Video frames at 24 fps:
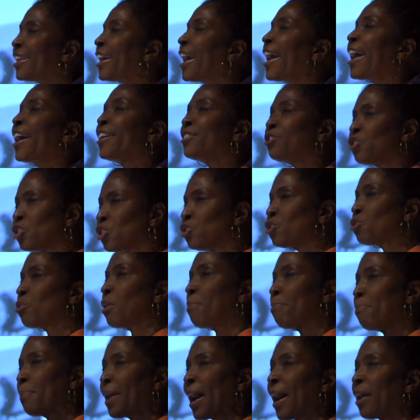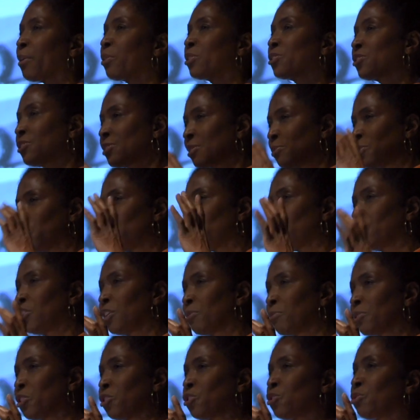and to do it backwards, because I was
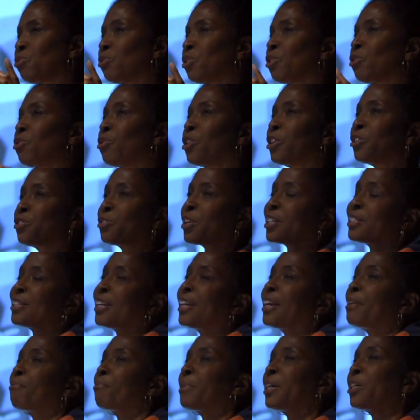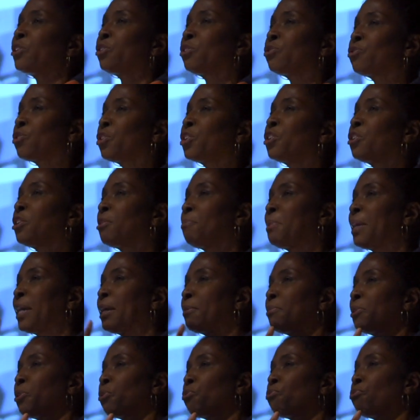shooting with a 2 1/4, so I had to get my daughter to be
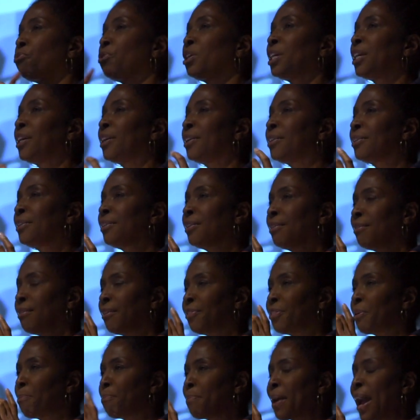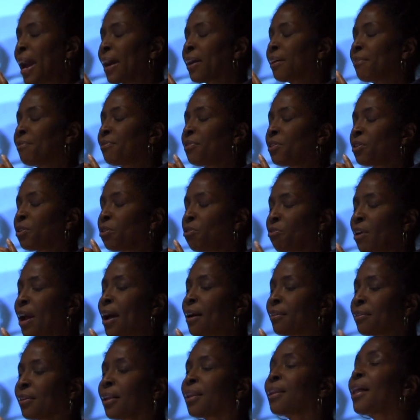able to read on the back of the
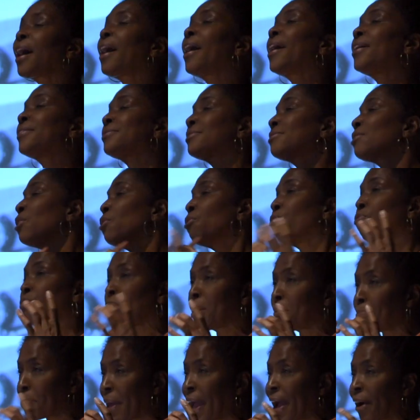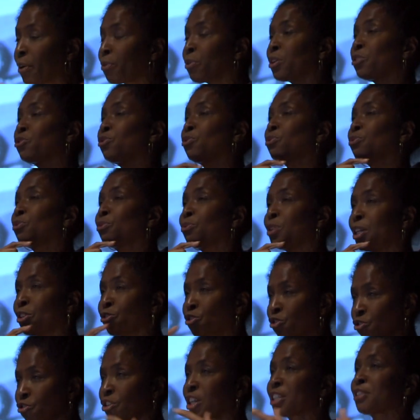ground glass, read backward to
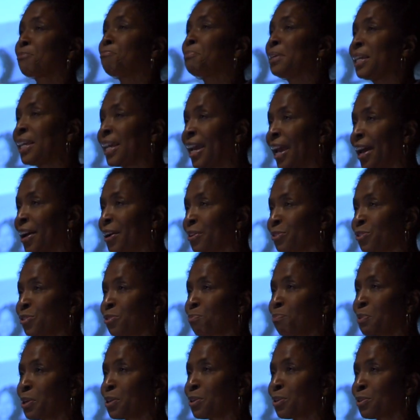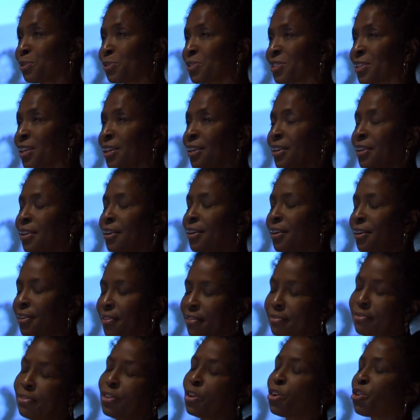instruct me how to pose
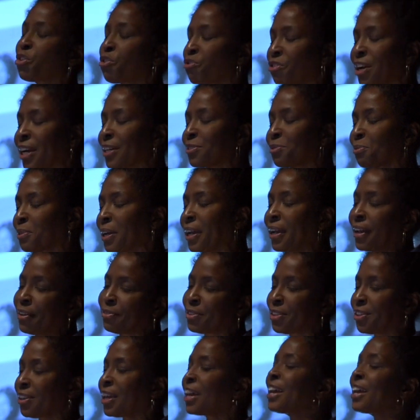the correct way.